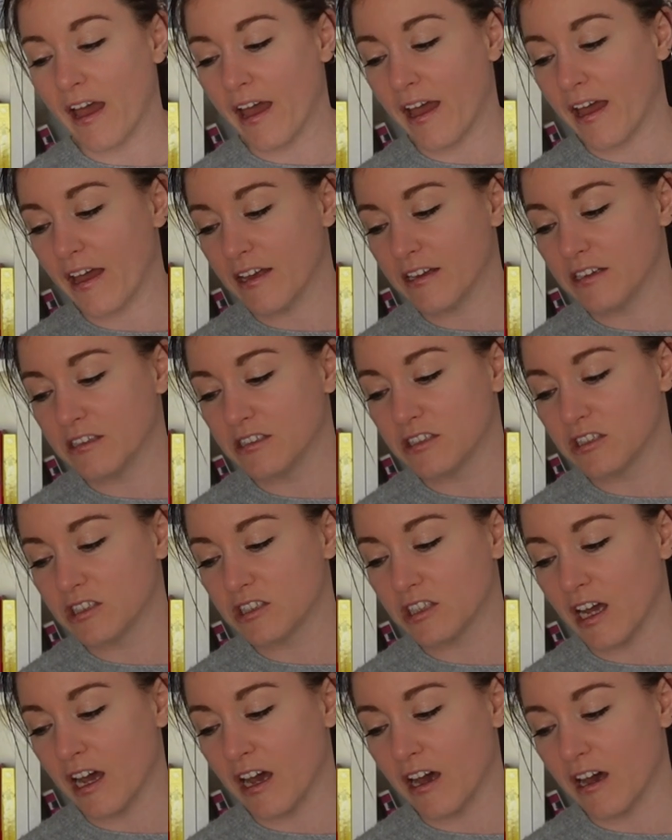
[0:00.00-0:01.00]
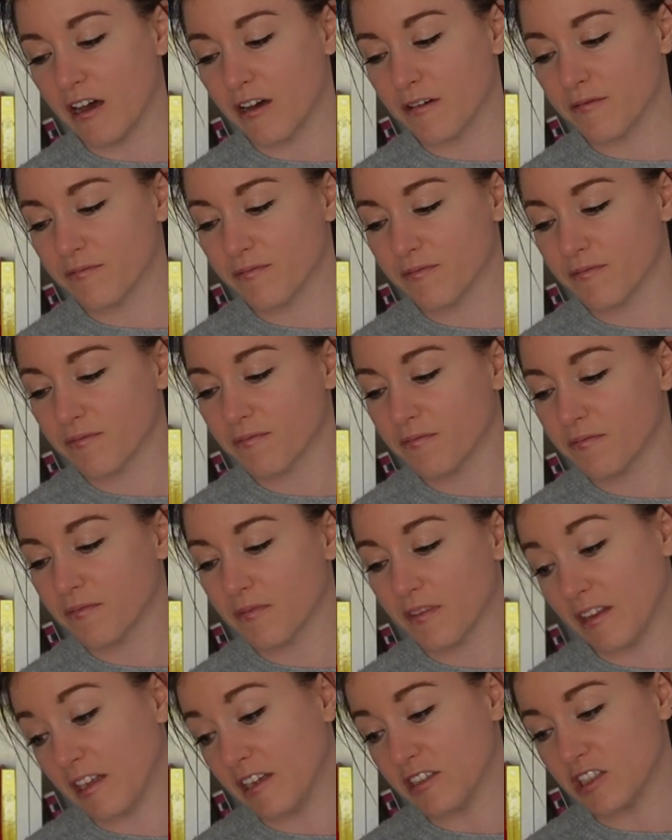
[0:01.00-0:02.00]
and
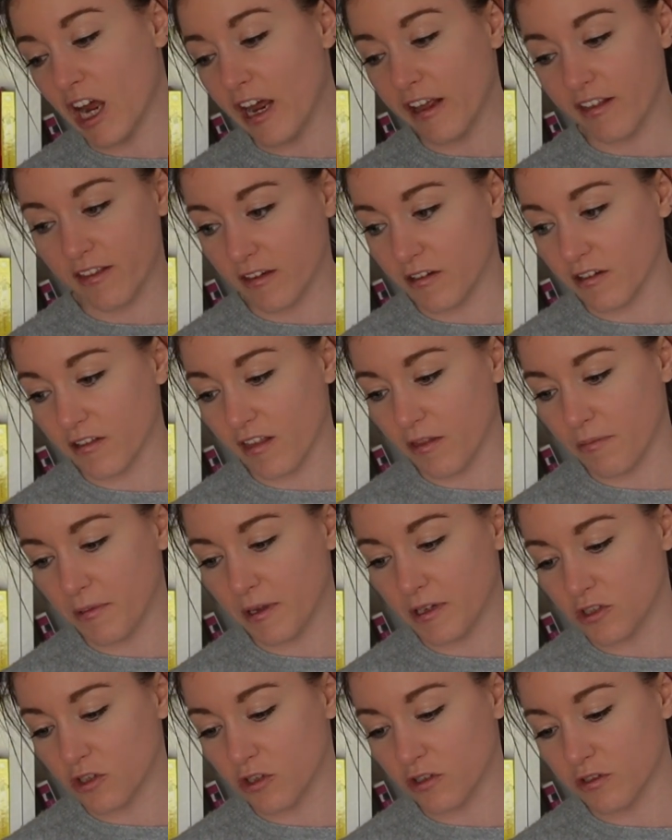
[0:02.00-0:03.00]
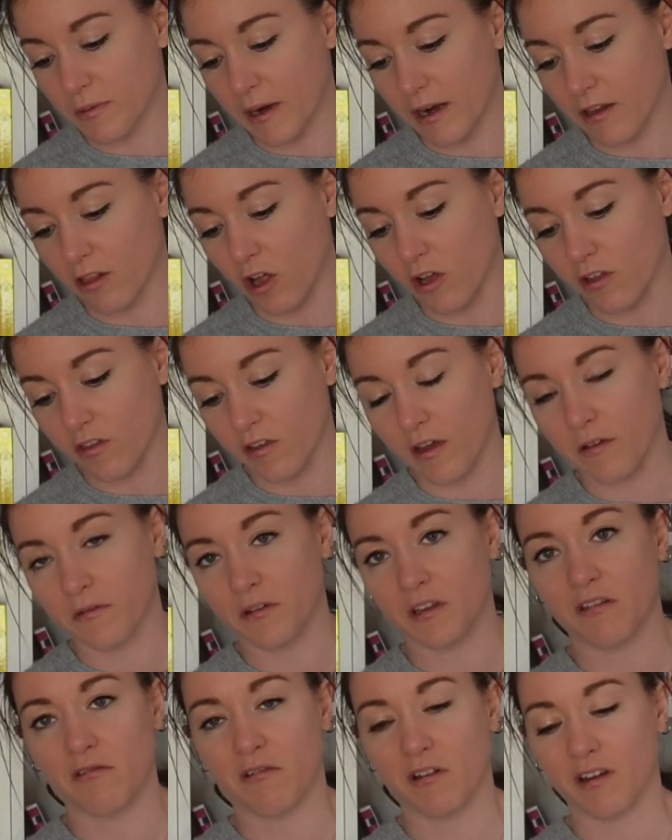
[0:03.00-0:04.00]
the entire series has been talked about a lot, so I
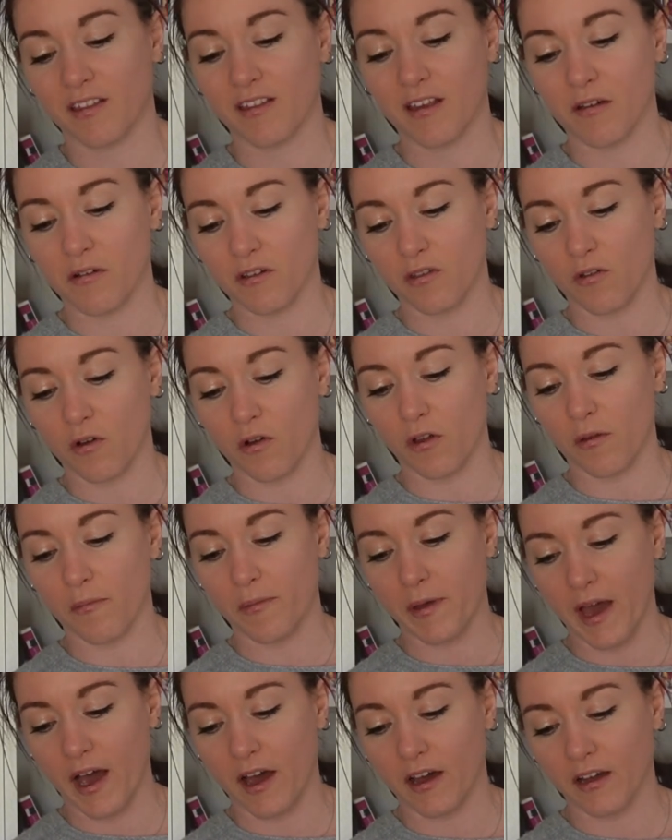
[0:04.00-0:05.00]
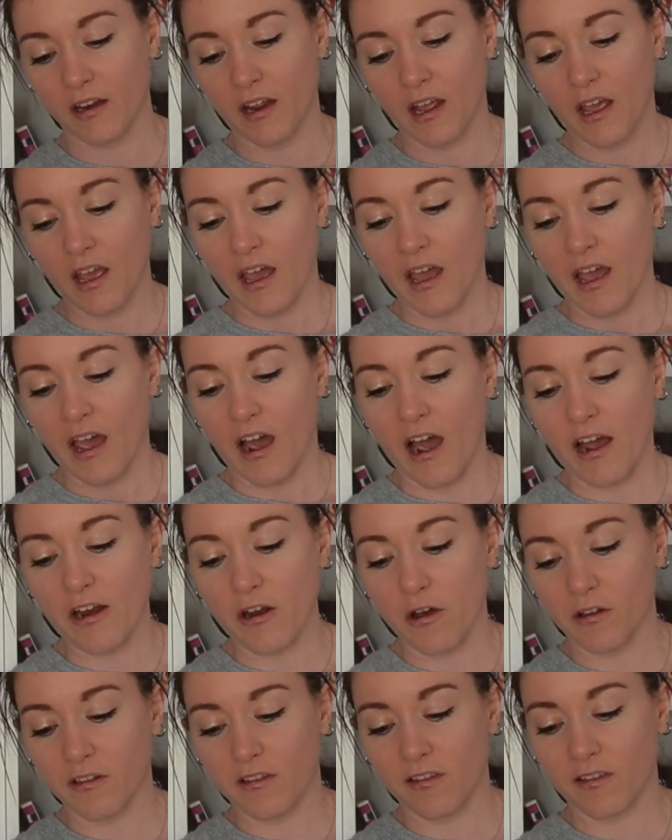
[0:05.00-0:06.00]
really want to see what it's all about. I
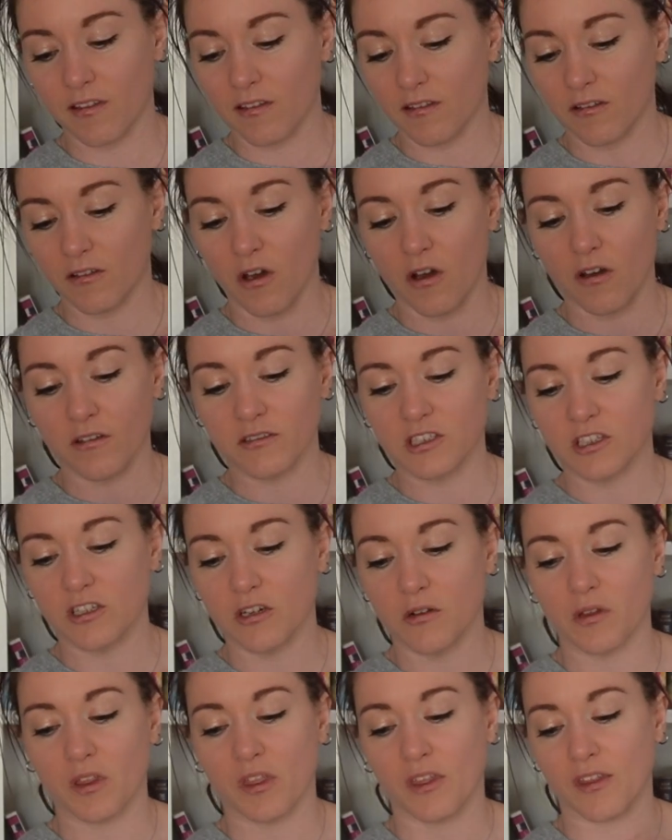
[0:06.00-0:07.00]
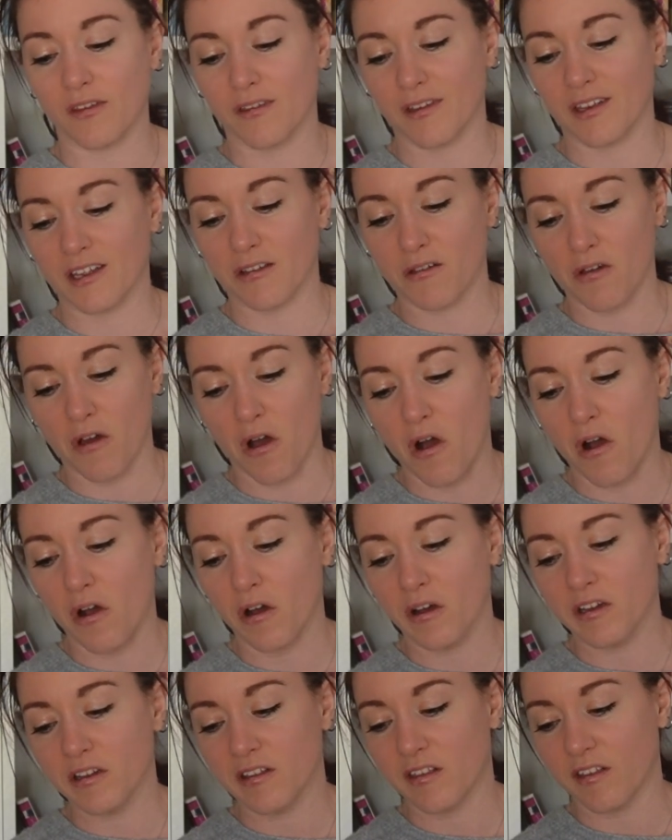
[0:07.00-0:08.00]
know it's got to do with the
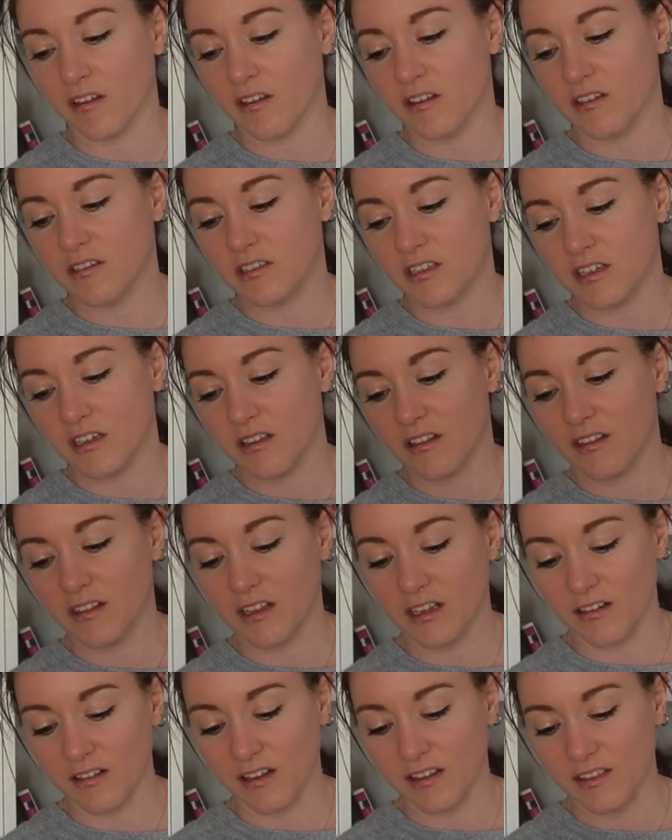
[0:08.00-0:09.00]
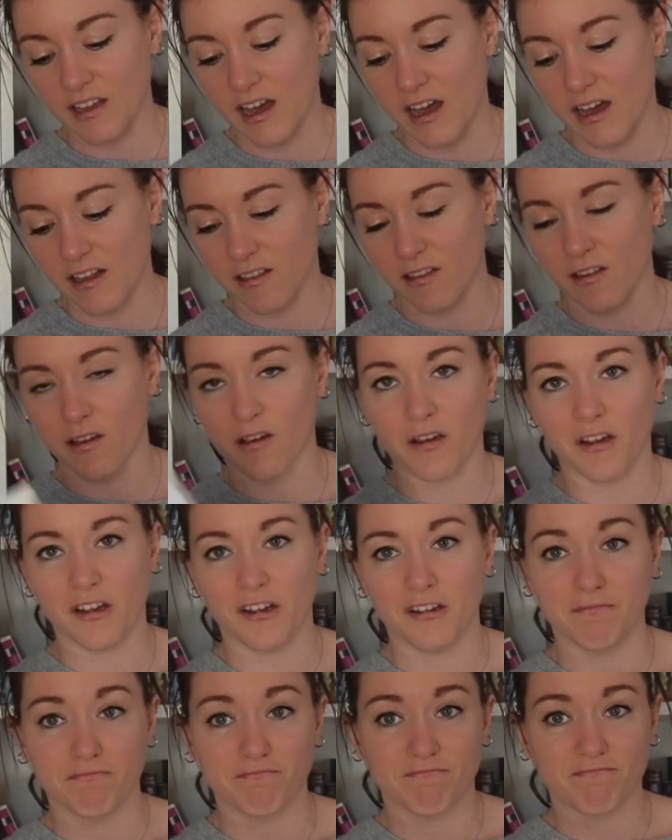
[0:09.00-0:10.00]
gods and things like that, so
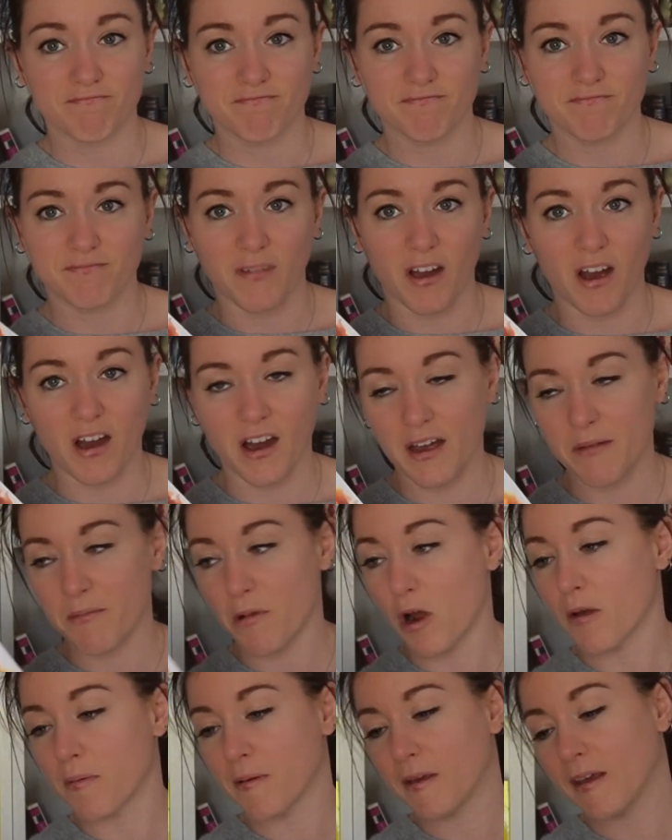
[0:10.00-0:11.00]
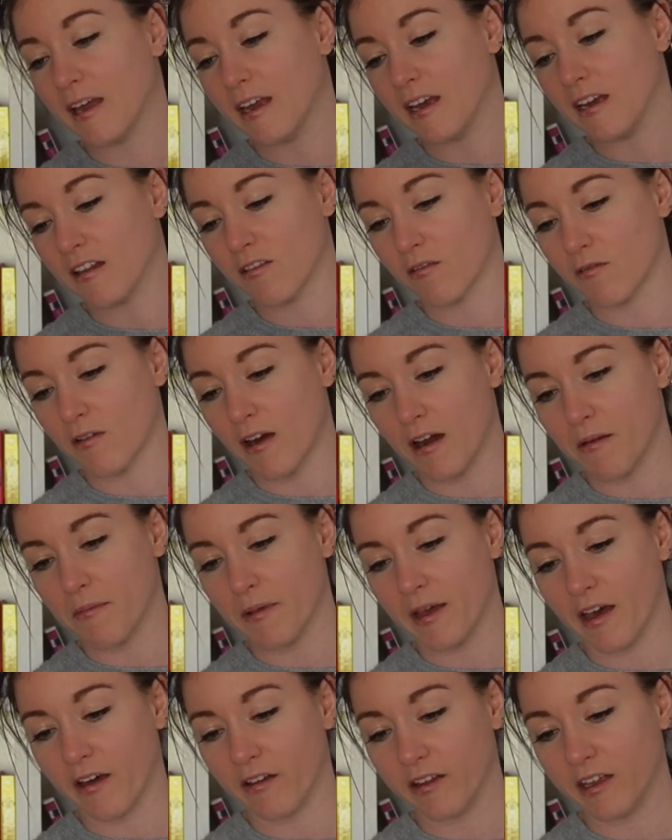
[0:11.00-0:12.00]
I'm hoping it is right up my
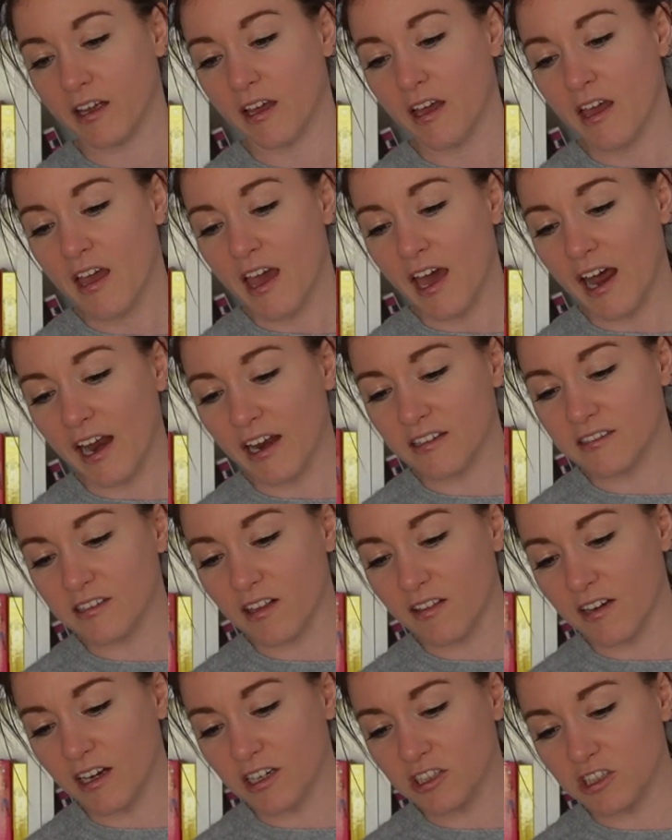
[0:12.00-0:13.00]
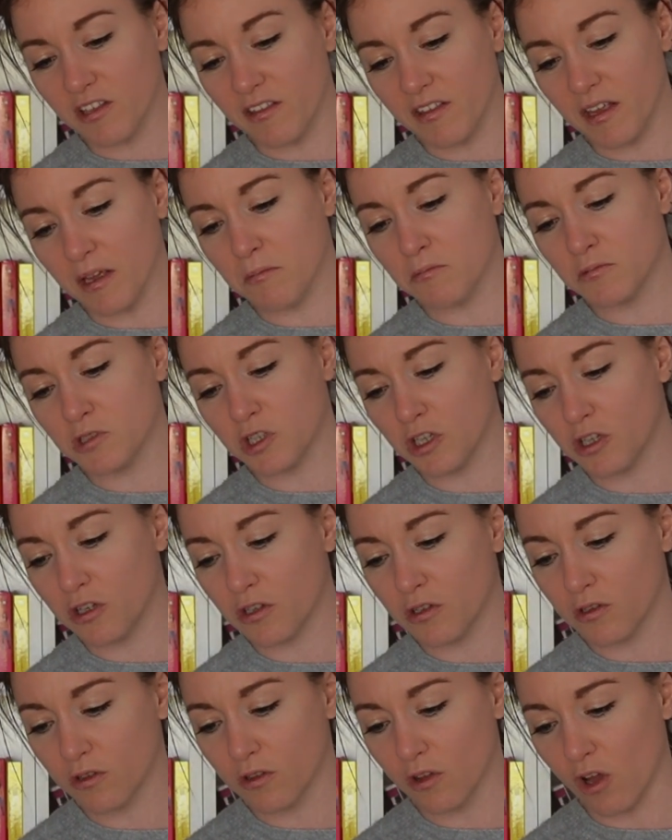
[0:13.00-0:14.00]
alley. And it doesn't actually seem
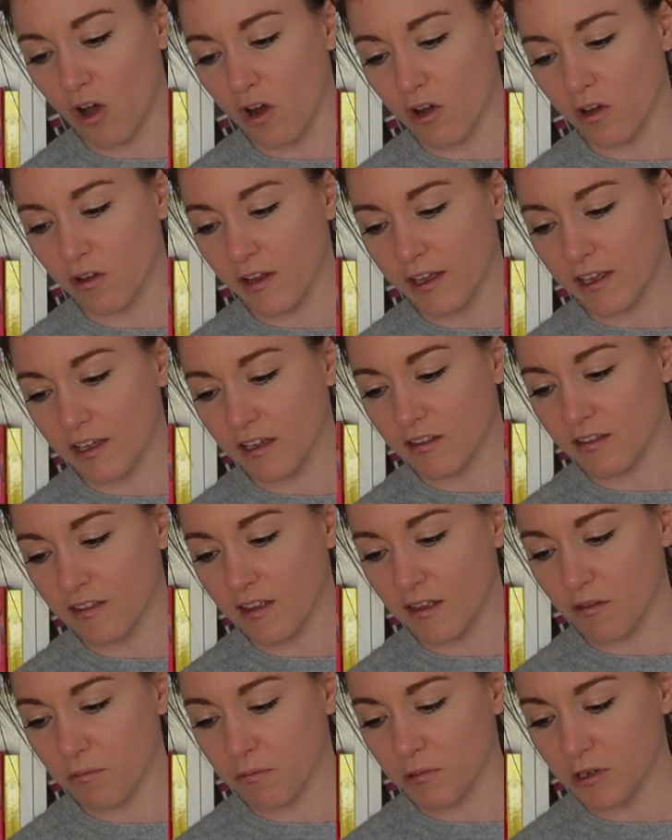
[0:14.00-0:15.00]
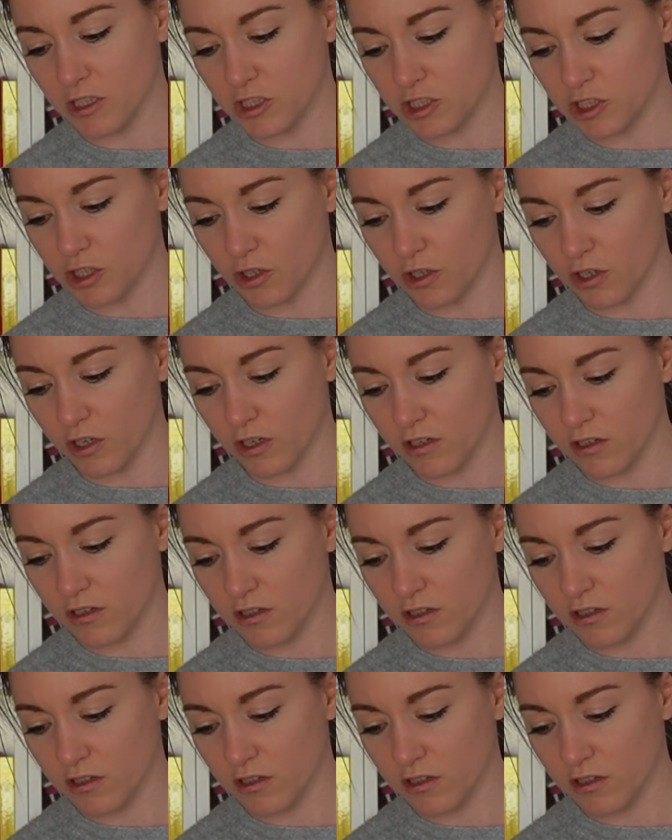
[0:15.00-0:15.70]
too long, like it seems pretty short.